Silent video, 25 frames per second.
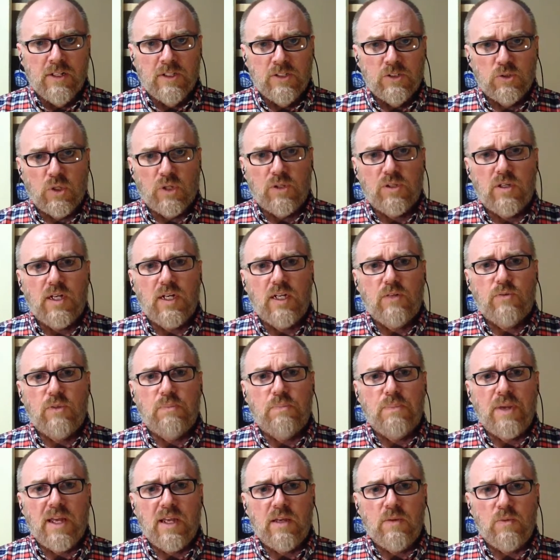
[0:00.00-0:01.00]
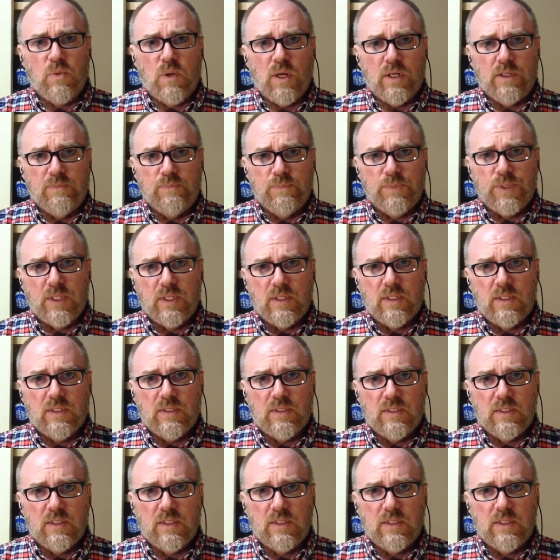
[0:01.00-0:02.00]
So I thought I would paint one,
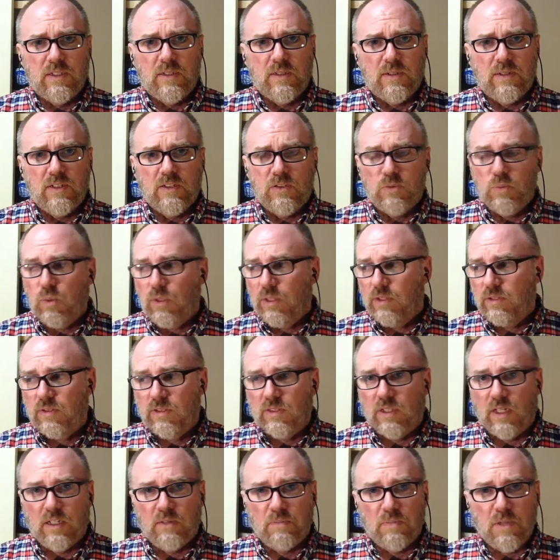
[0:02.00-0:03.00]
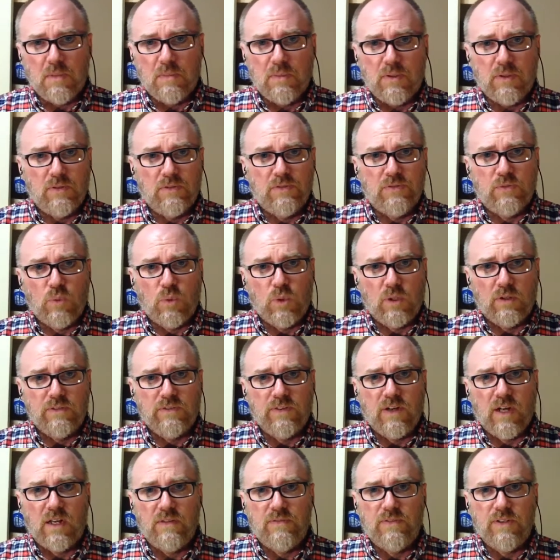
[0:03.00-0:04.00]
and this was done maybe 4 or
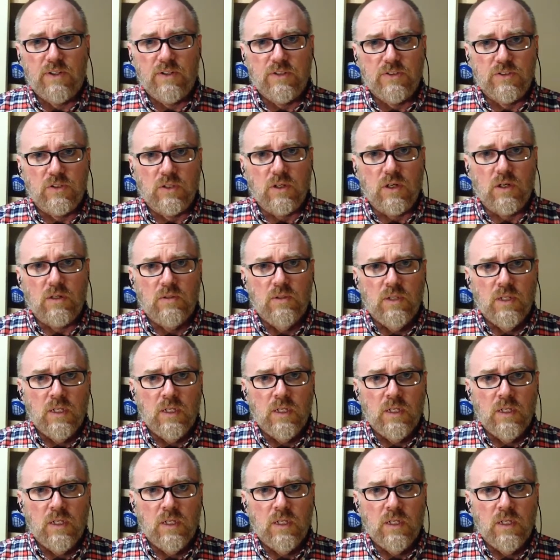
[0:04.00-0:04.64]
5 years ago.